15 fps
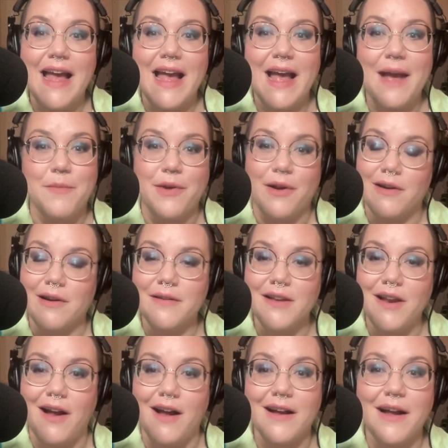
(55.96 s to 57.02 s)
and we are going to
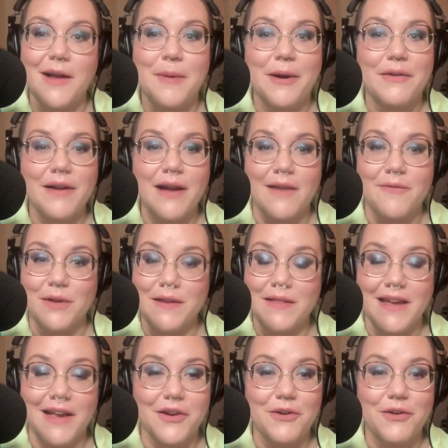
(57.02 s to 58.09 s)
talk about every
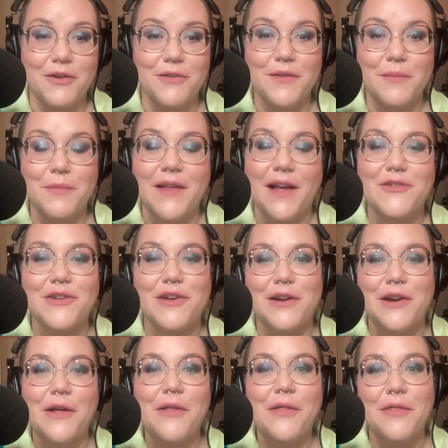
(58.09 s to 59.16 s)
theater nerd's
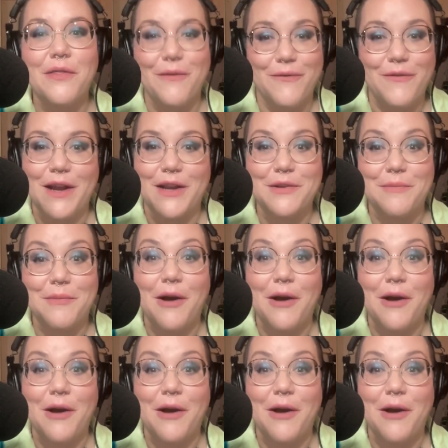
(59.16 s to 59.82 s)
obsession, the Phantom